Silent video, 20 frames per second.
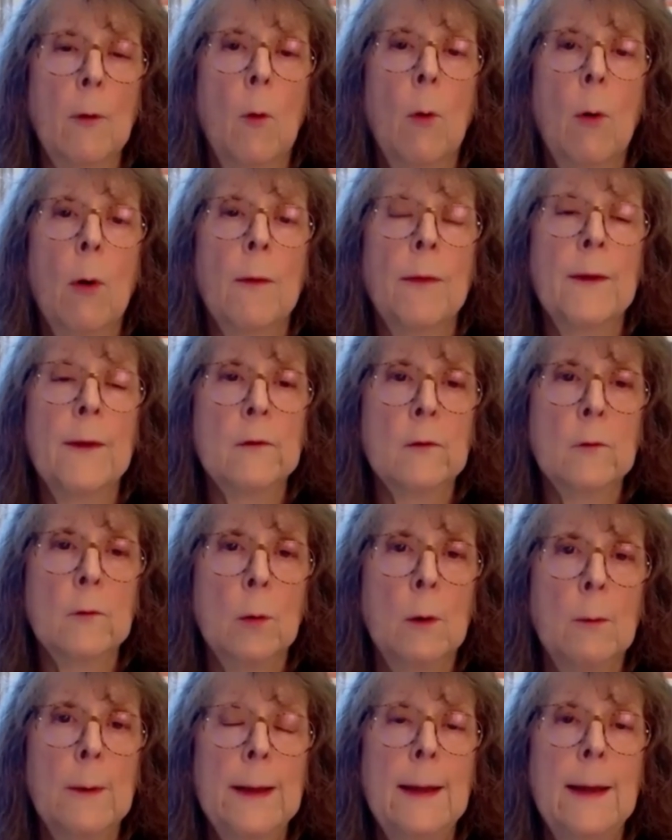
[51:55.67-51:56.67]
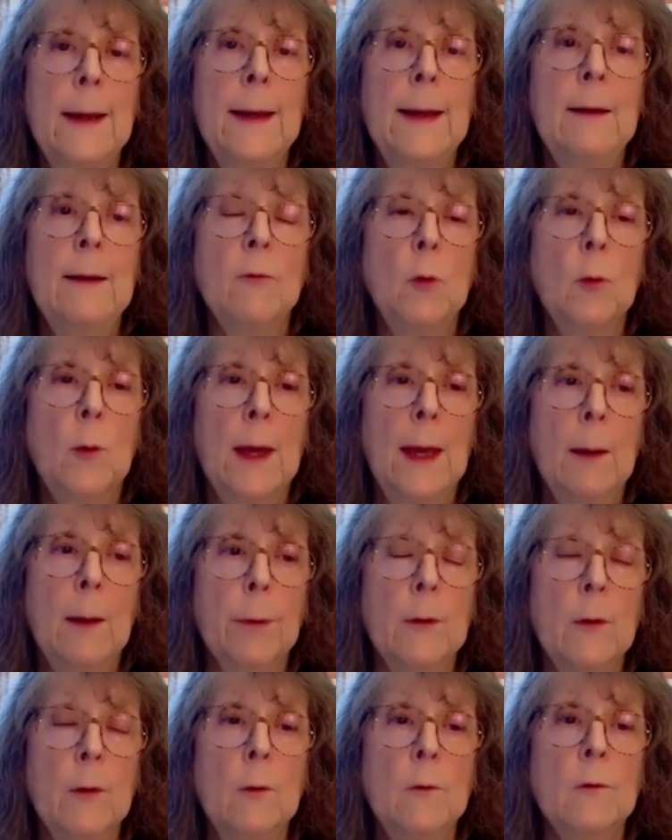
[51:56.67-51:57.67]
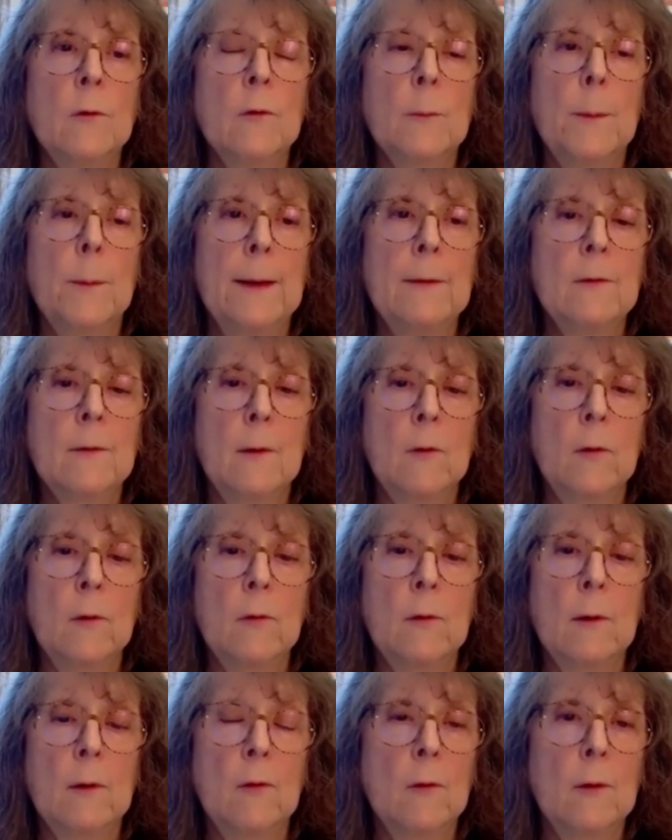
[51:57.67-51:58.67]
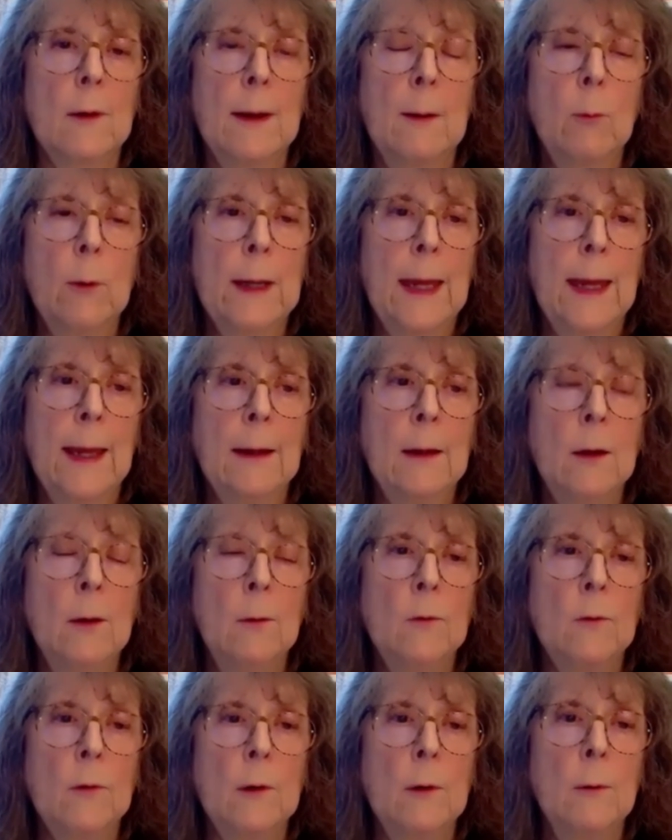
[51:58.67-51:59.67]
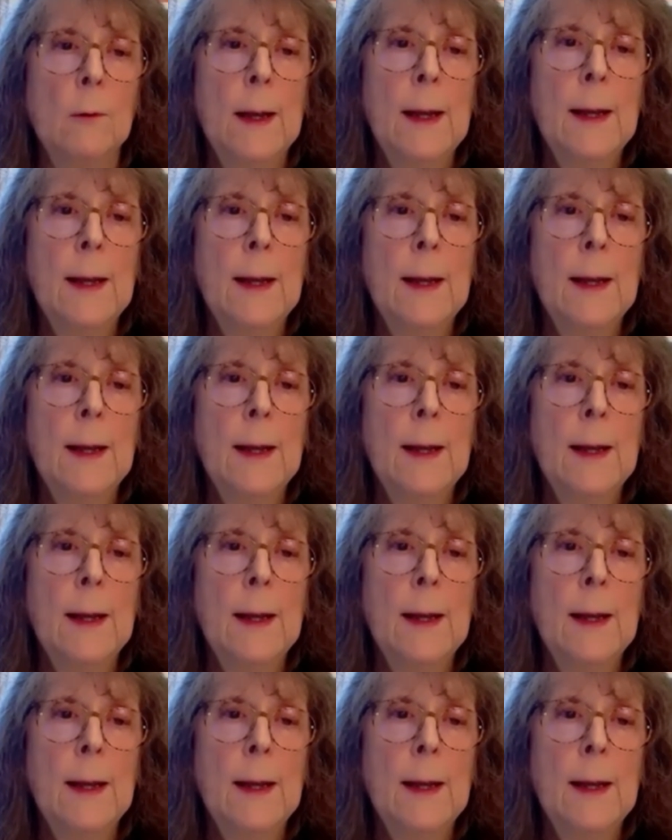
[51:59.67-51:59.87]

Or this is what we need. If you can't produce this by such and such a date, we can't use you.